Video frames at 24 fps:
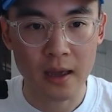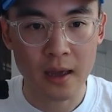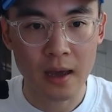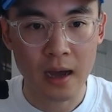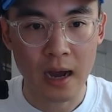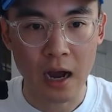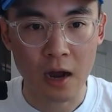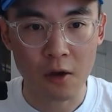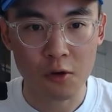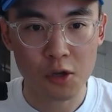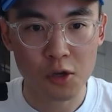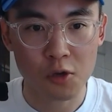
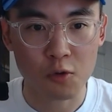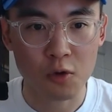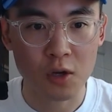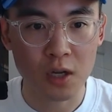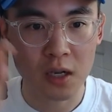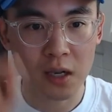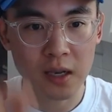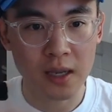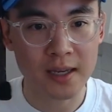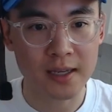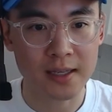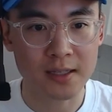how do you
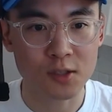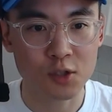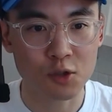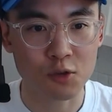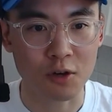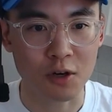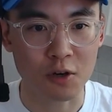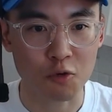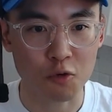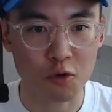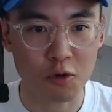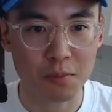click into
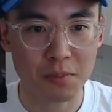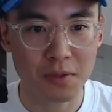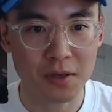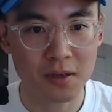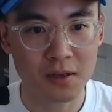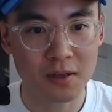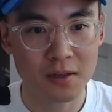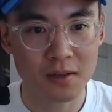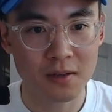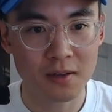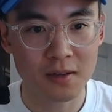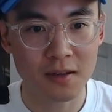a group
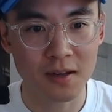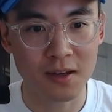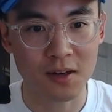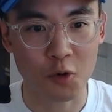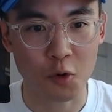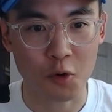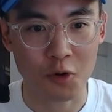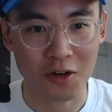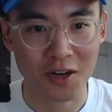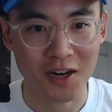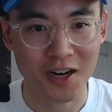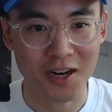in
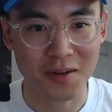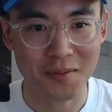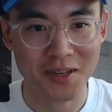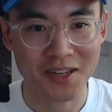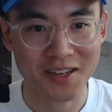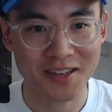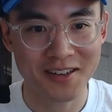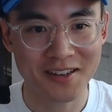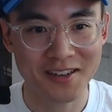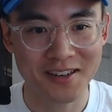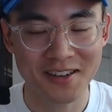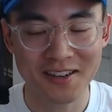origami,
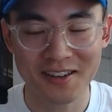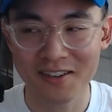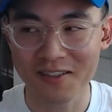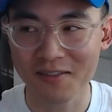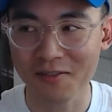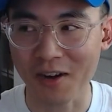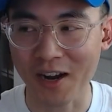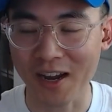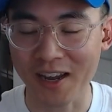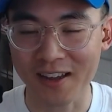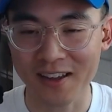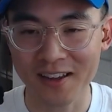
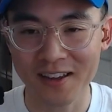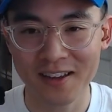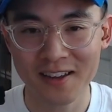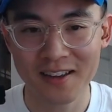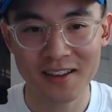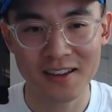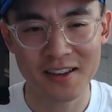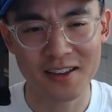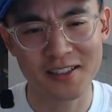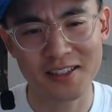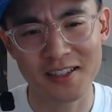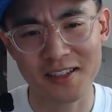right?
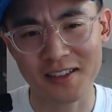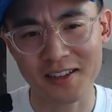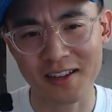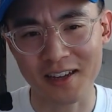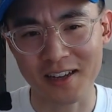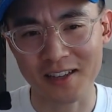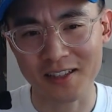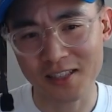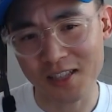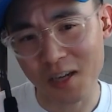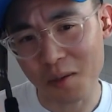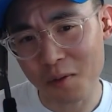Is it
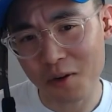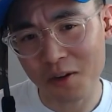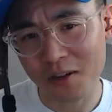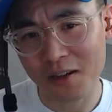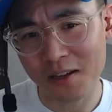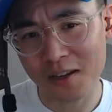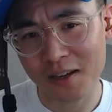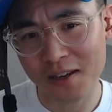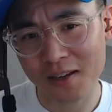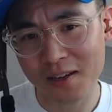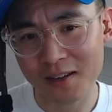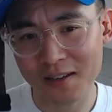like a double
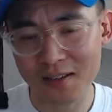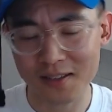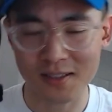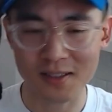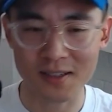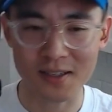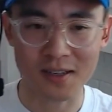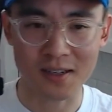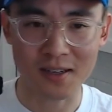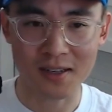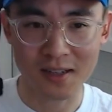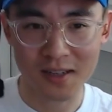click? Is
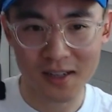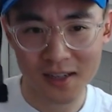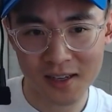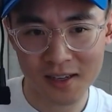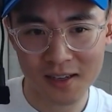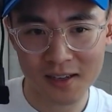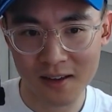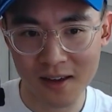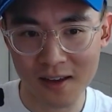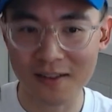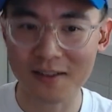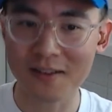it a
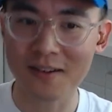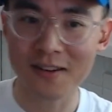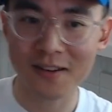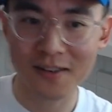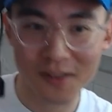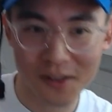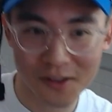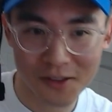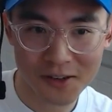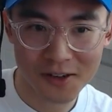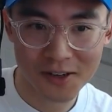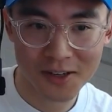click and then
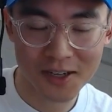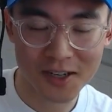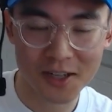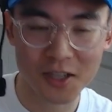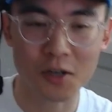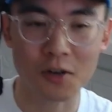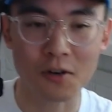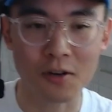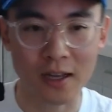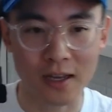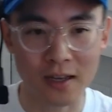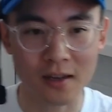another click? You
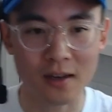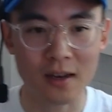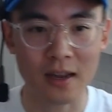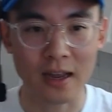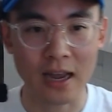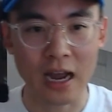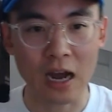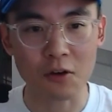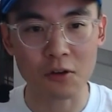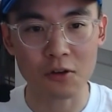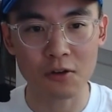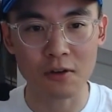know, like
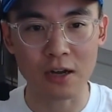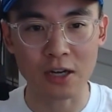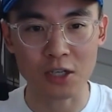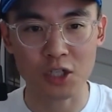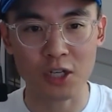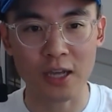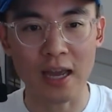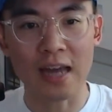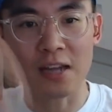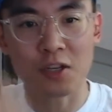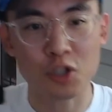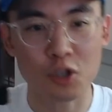how do you
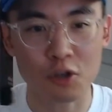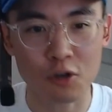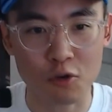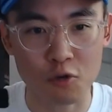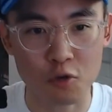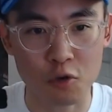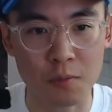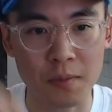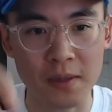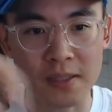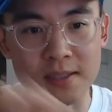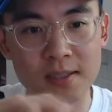actually enter a
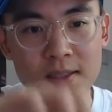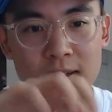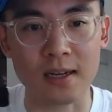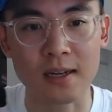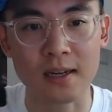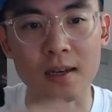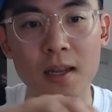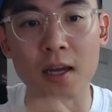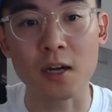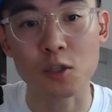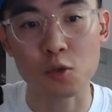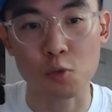group and
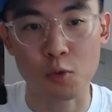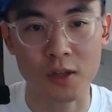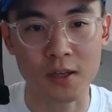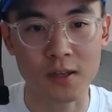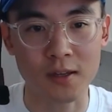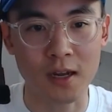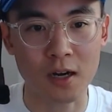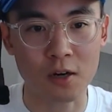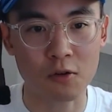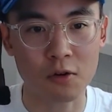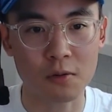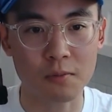select layers within
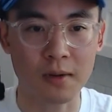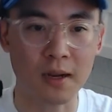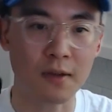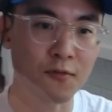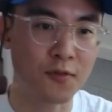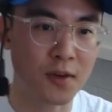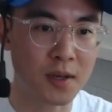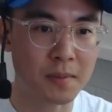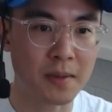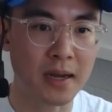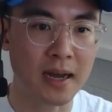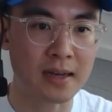that group, right?
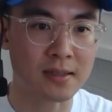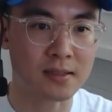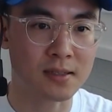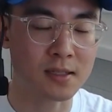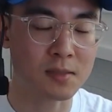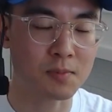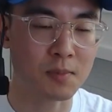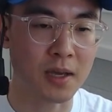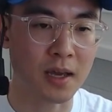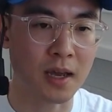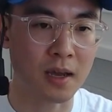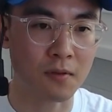Figma has this
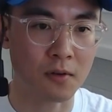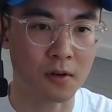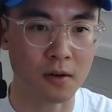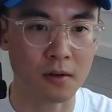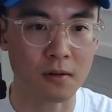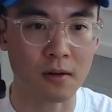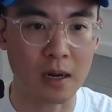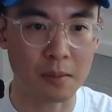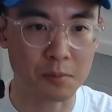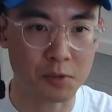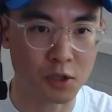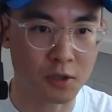
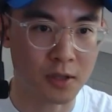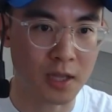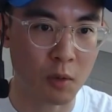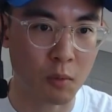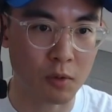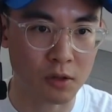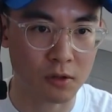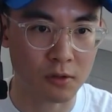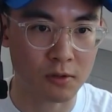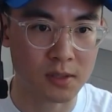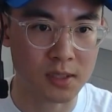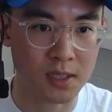behavior. I'm sure they
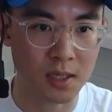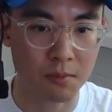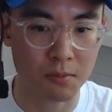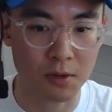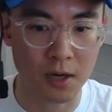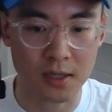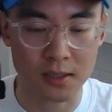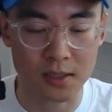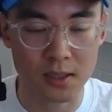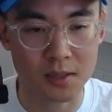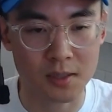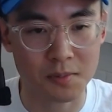went through the same
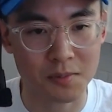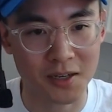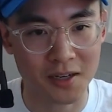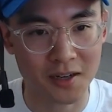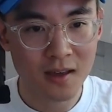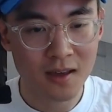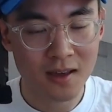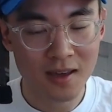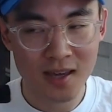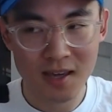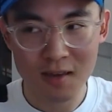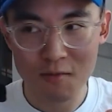process, but
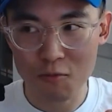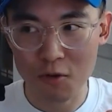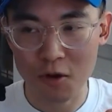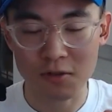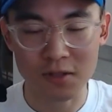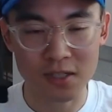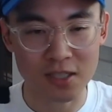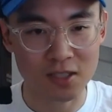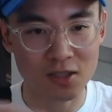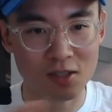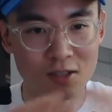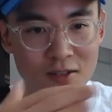he
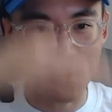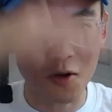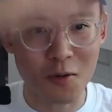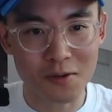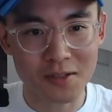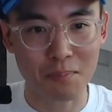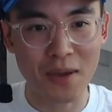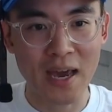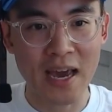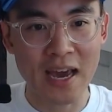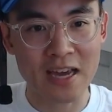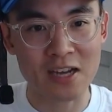wrote this
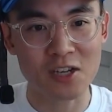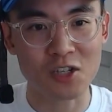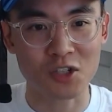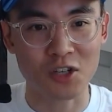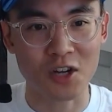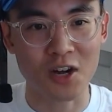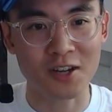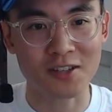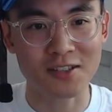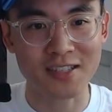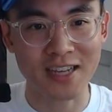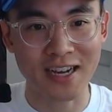almost
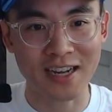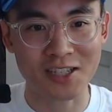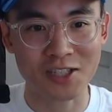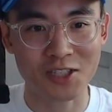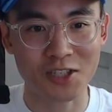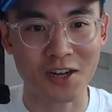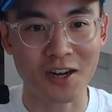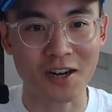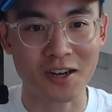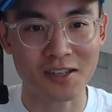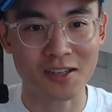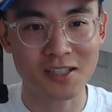page-long text
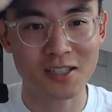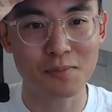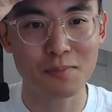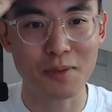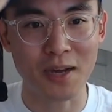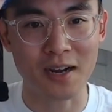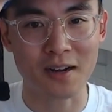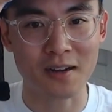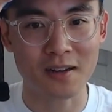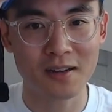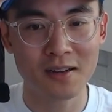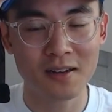doc
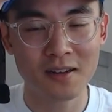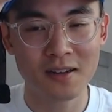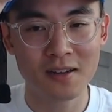spec